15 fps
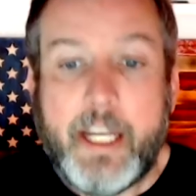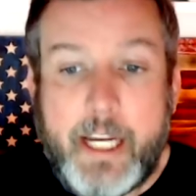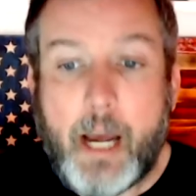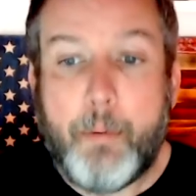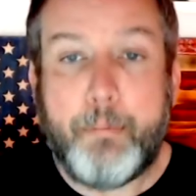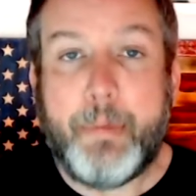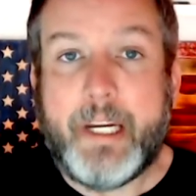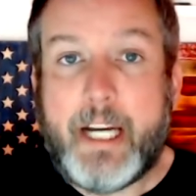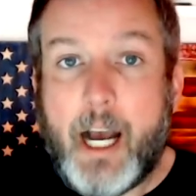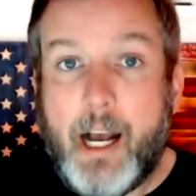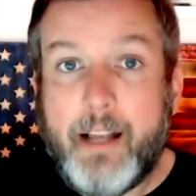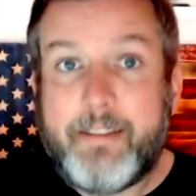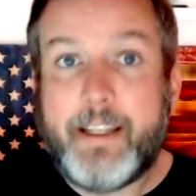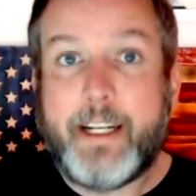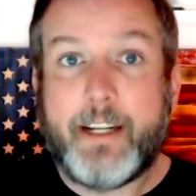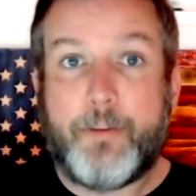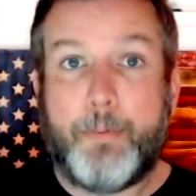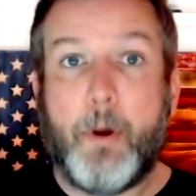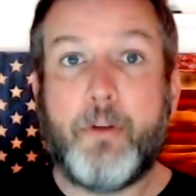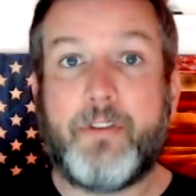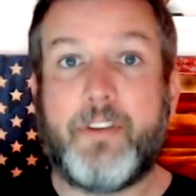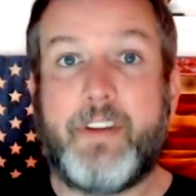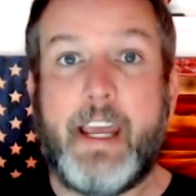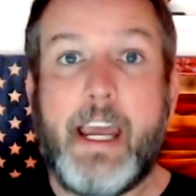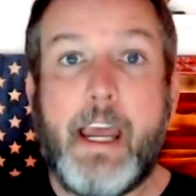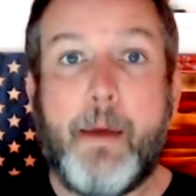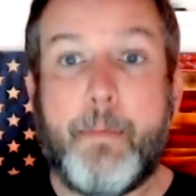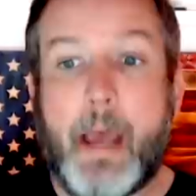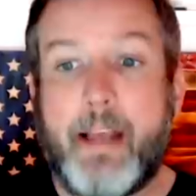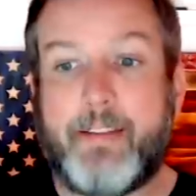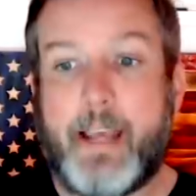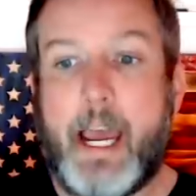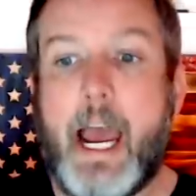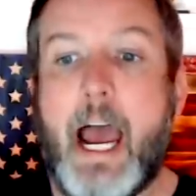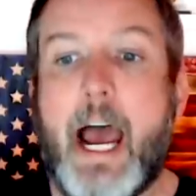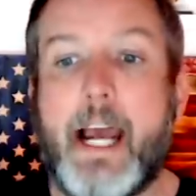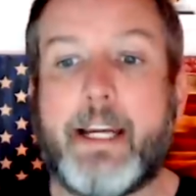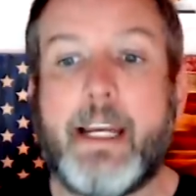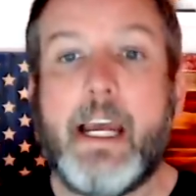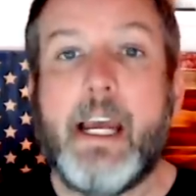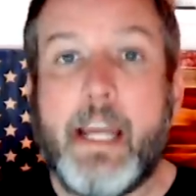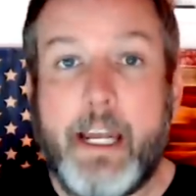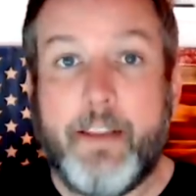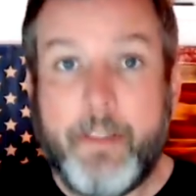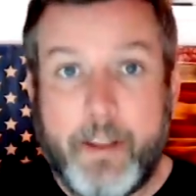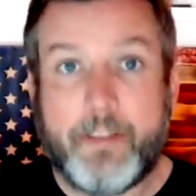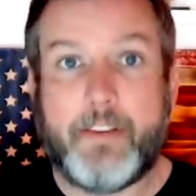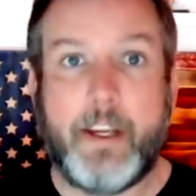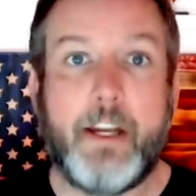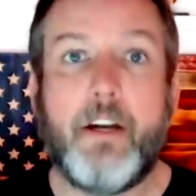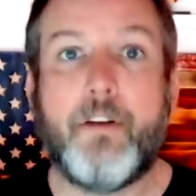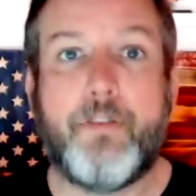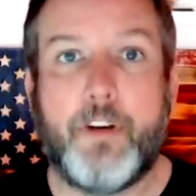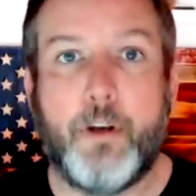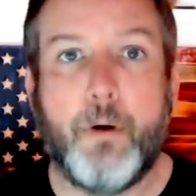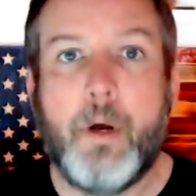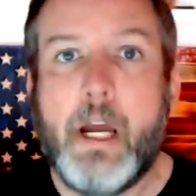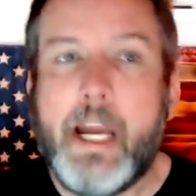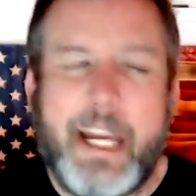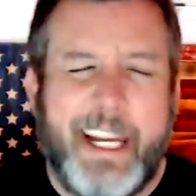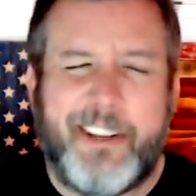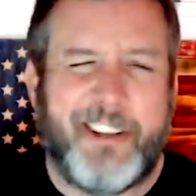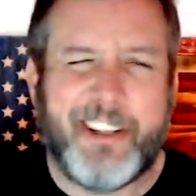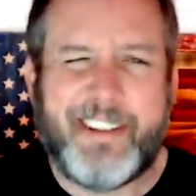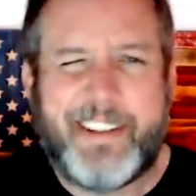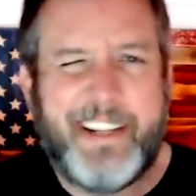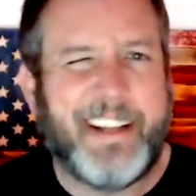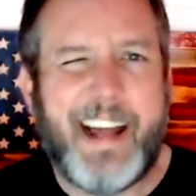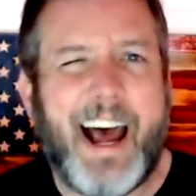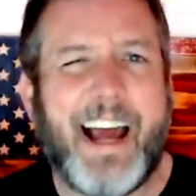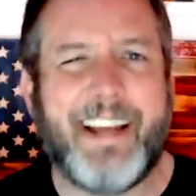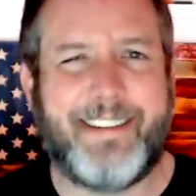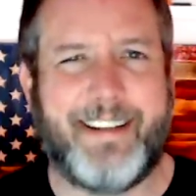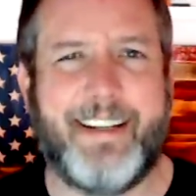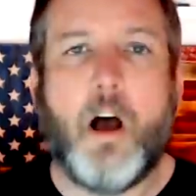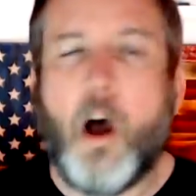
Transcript: Yep, because it exposes him as a hack in this interview, he just denies it.